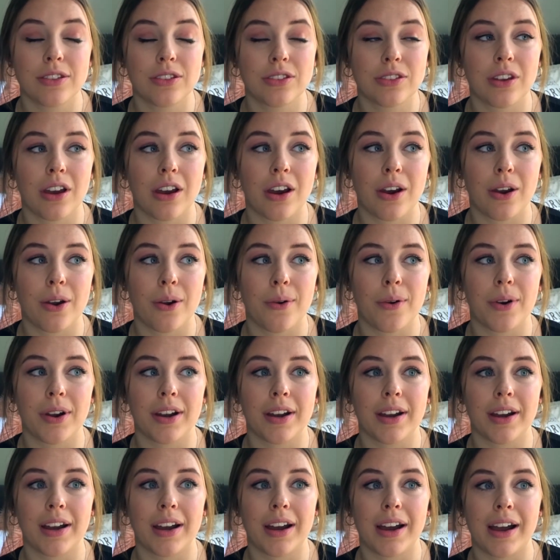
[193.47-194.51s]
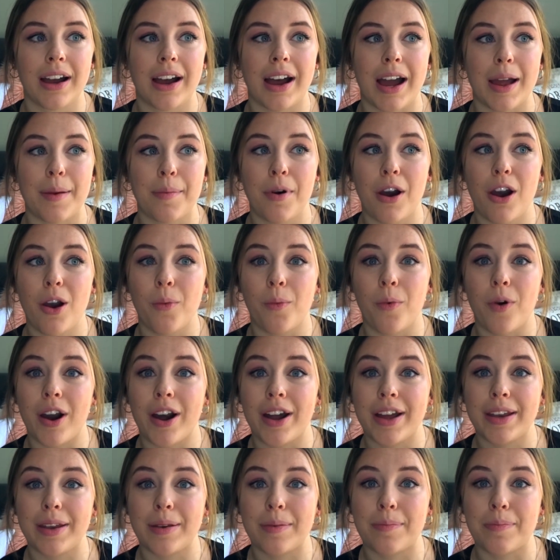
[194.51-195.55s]
So I bought
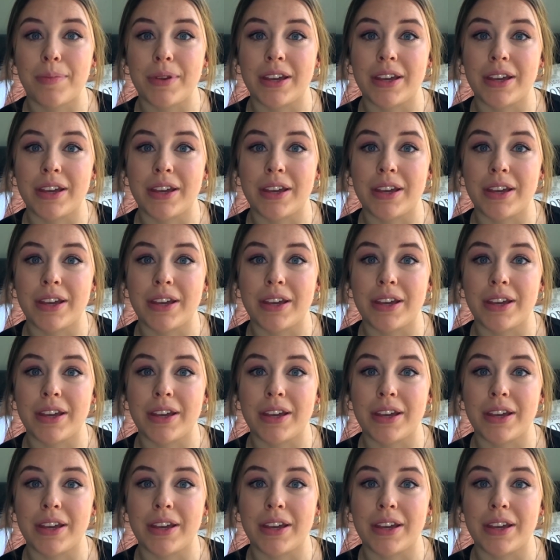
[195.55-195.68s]
1